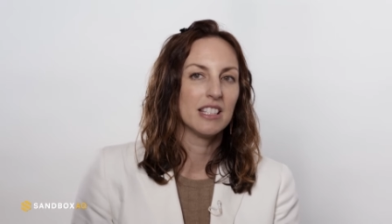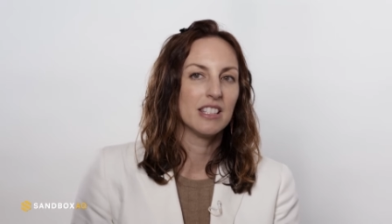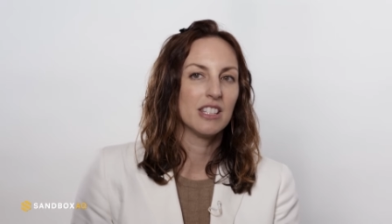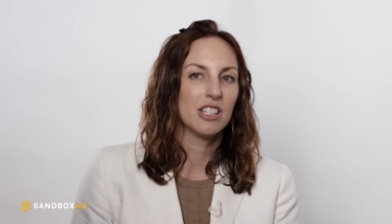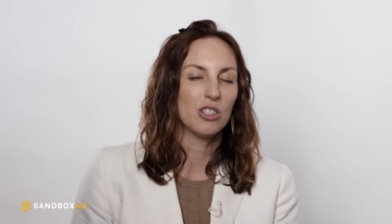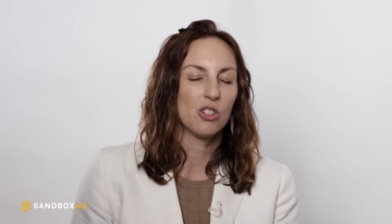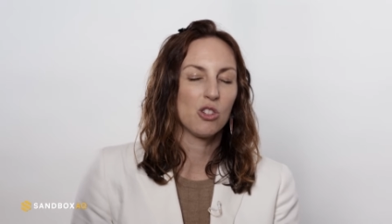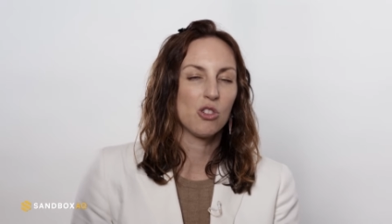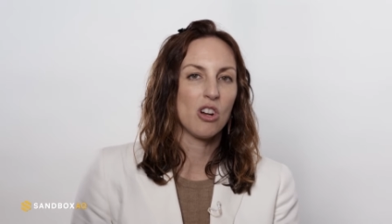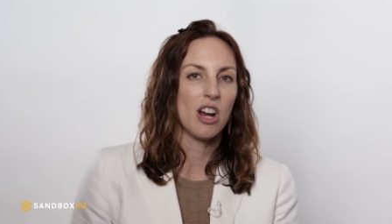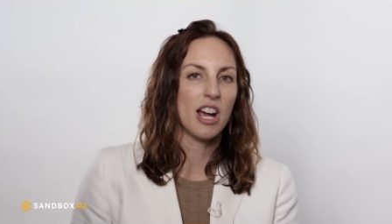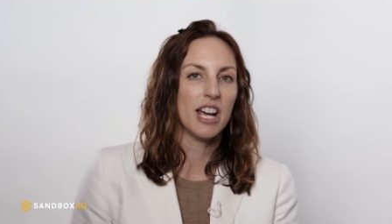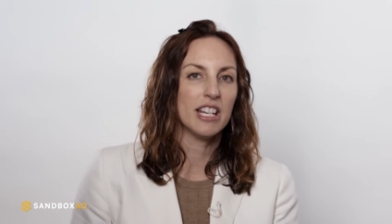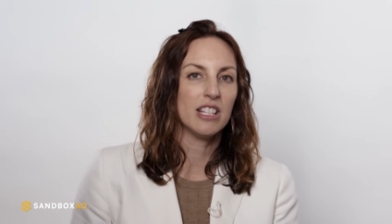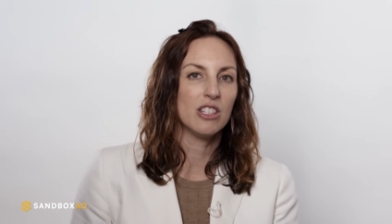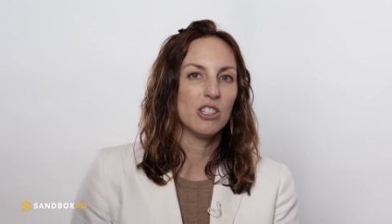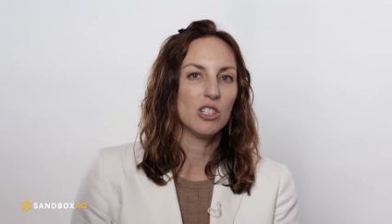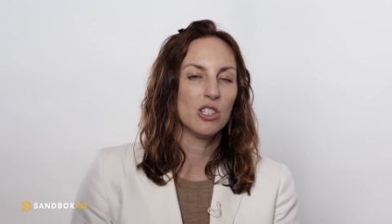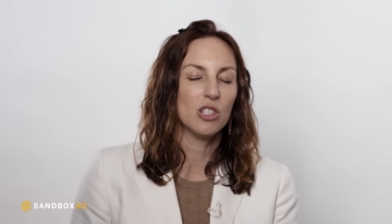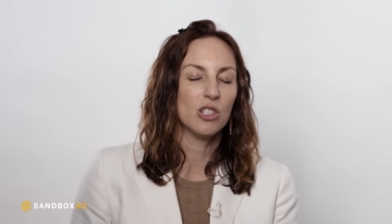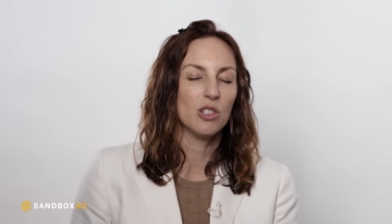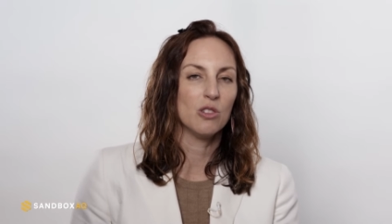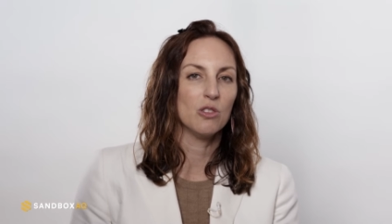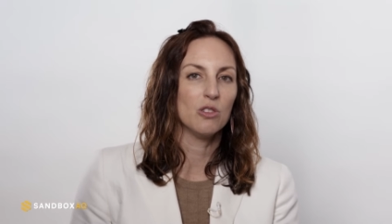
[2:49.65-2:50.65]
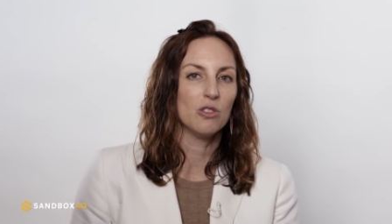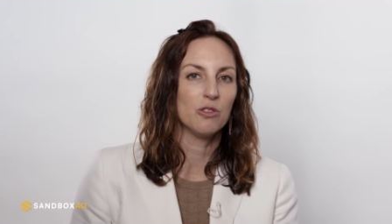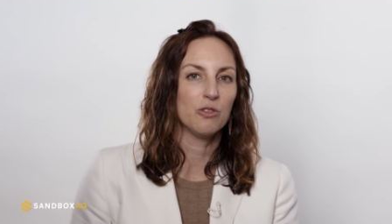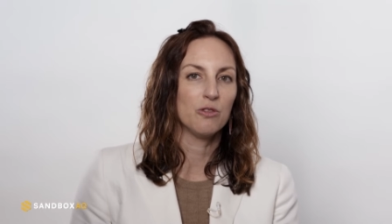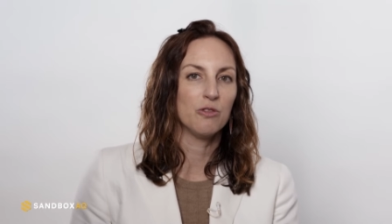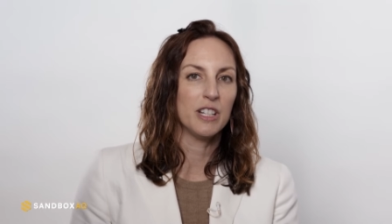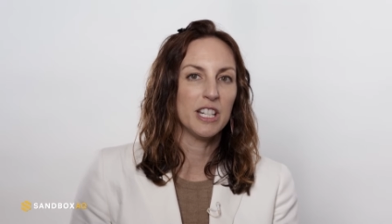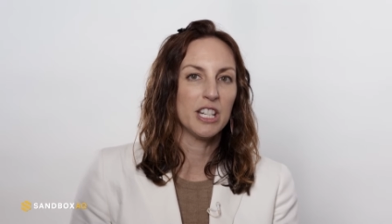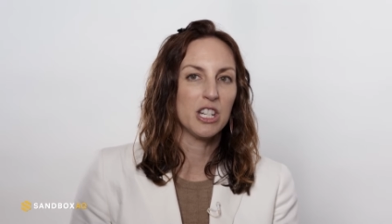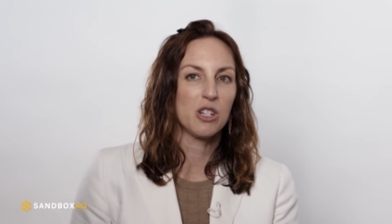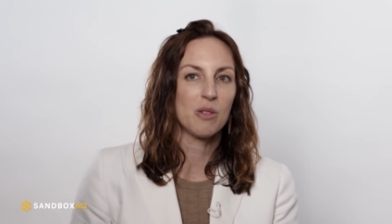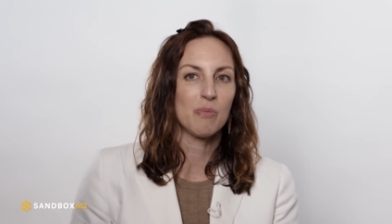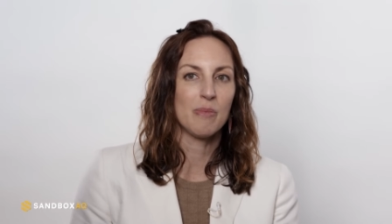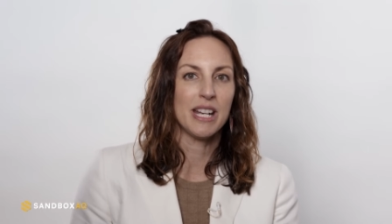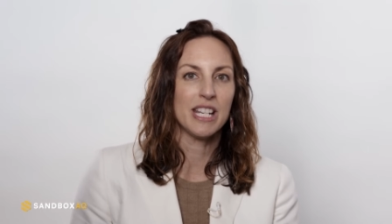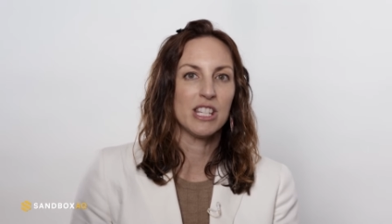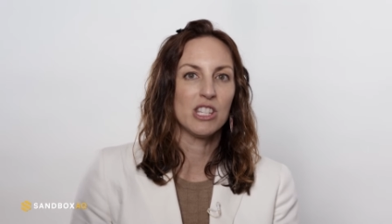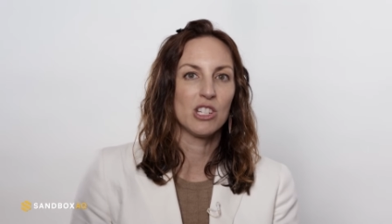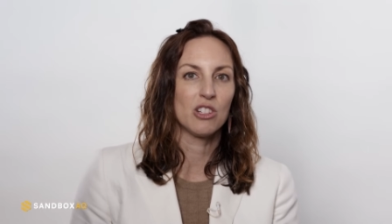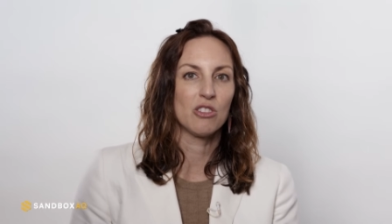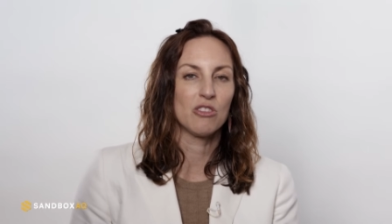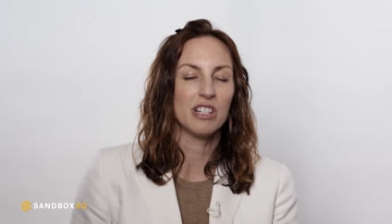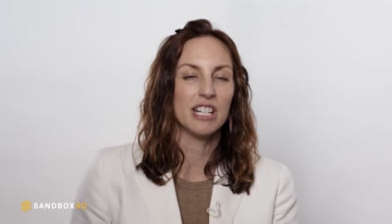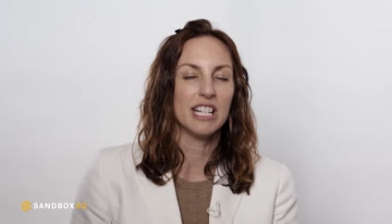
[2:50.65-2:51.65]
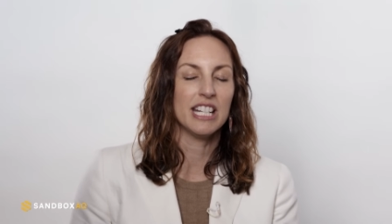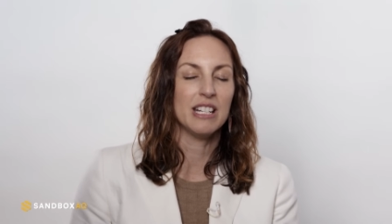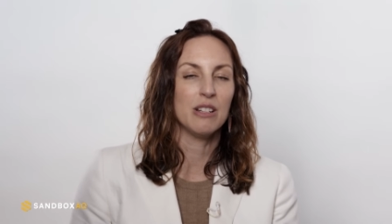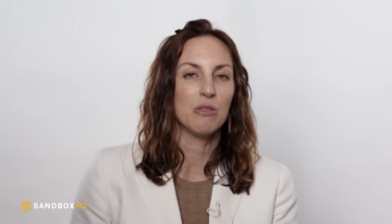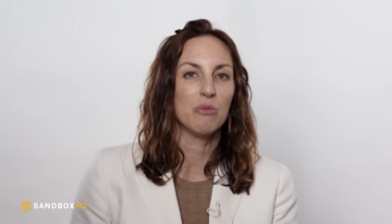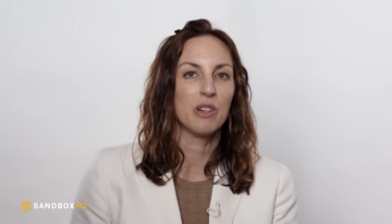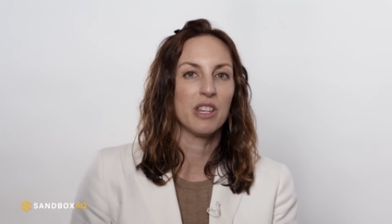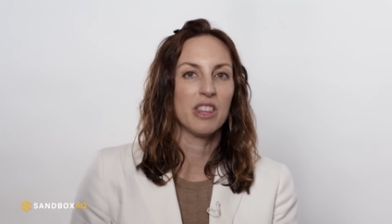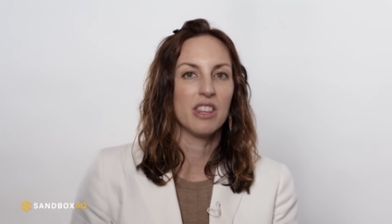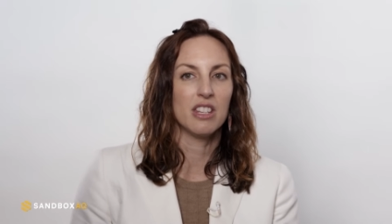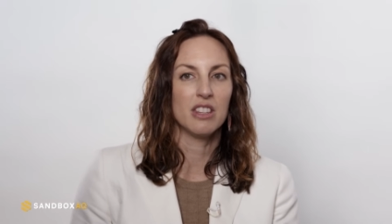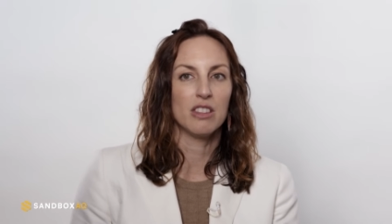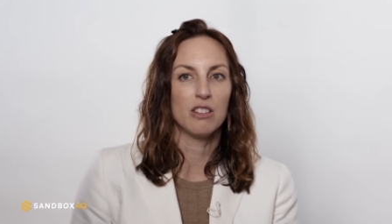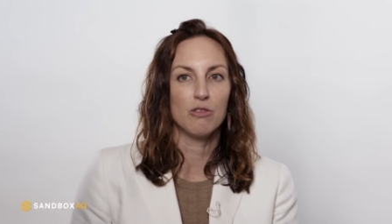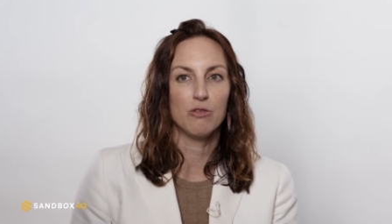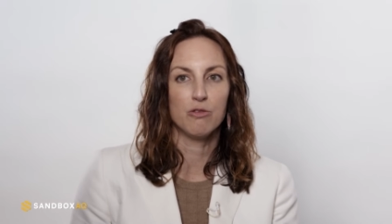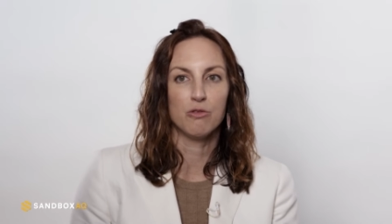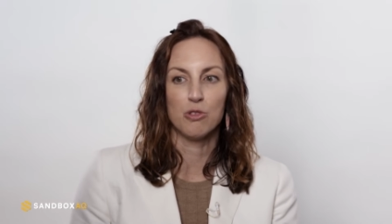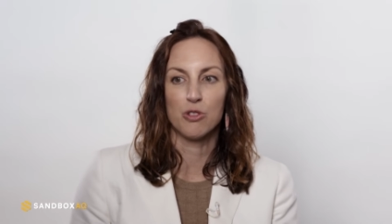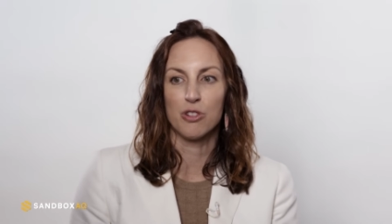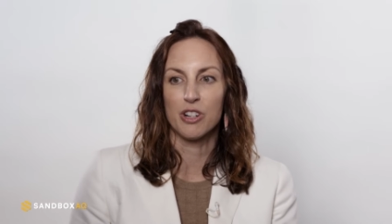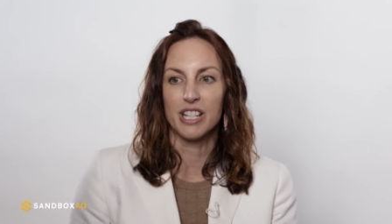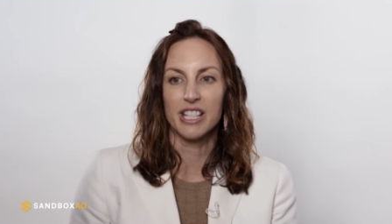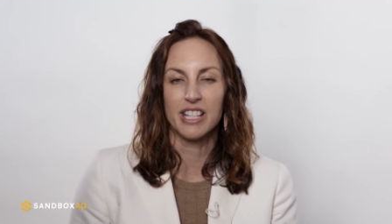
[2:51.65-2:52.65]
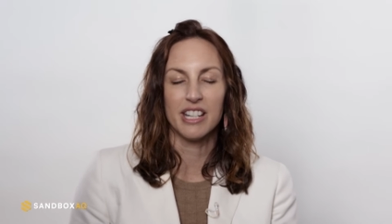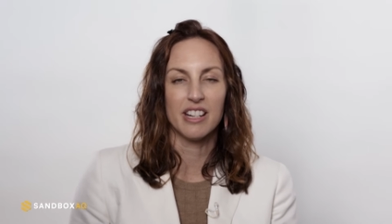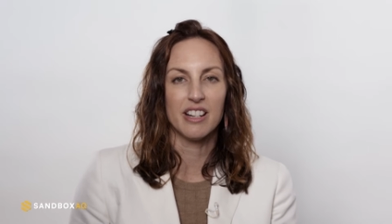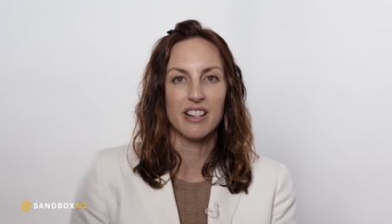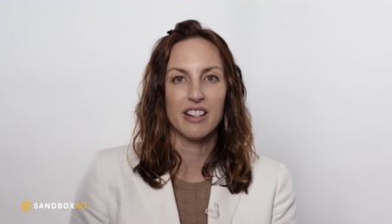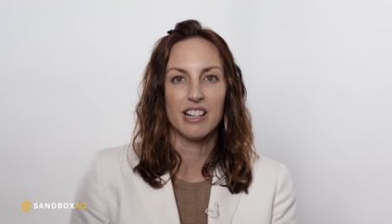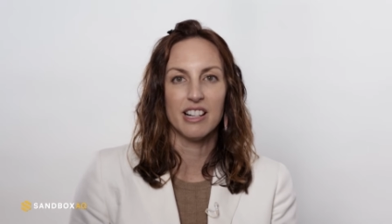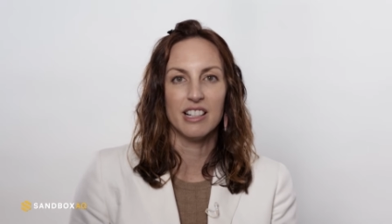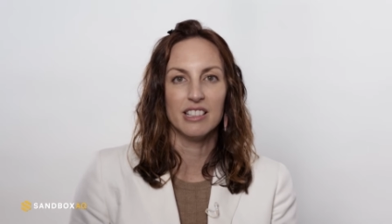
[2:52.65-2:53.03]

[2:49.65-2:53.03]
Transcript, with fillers: to try to finish my degree within the four year